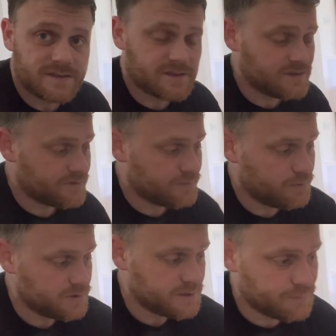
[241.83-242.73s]
So you have to
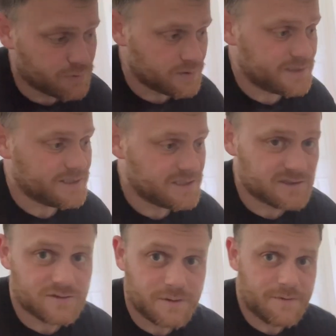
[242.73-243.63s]
put supports in,
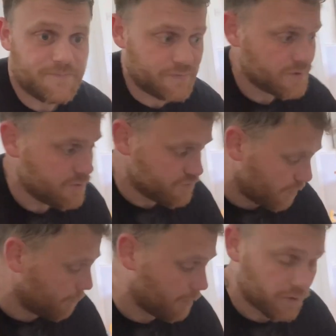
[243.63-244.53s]
screw it
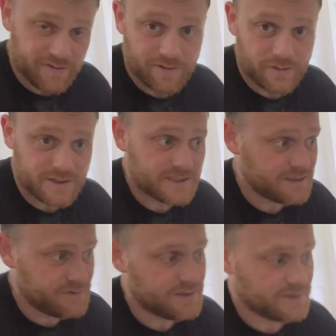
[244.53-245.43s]
from both sides
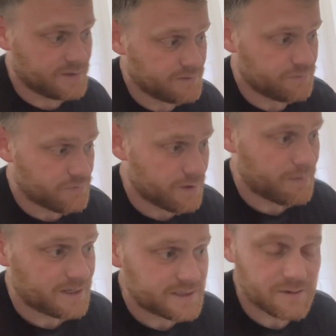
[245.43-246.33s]
if you're gonna
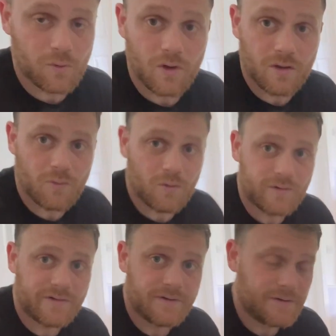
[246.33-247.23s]
replaster the one on the walls.